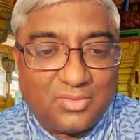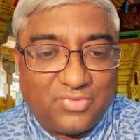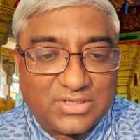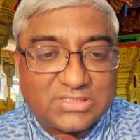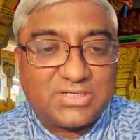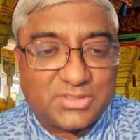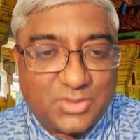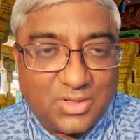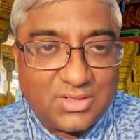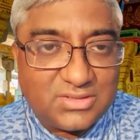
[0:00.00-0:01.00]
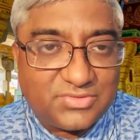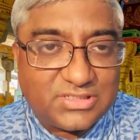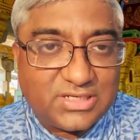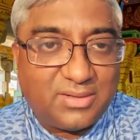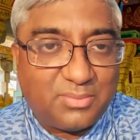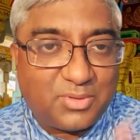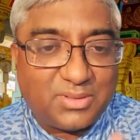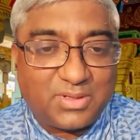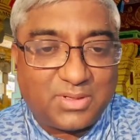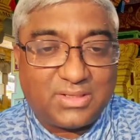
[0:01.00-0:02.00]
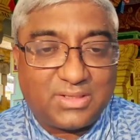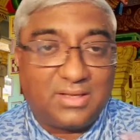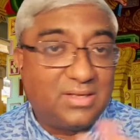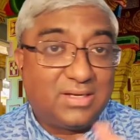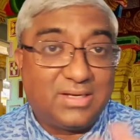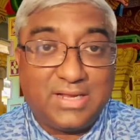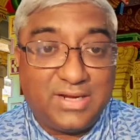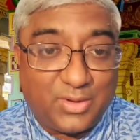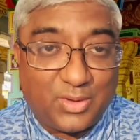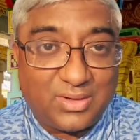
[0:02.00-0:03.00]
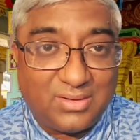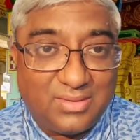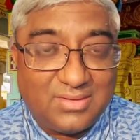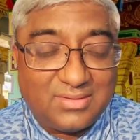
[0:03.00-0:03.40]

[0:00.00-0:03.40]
or Western scholars have said about the Bhagavad Gita. None at all.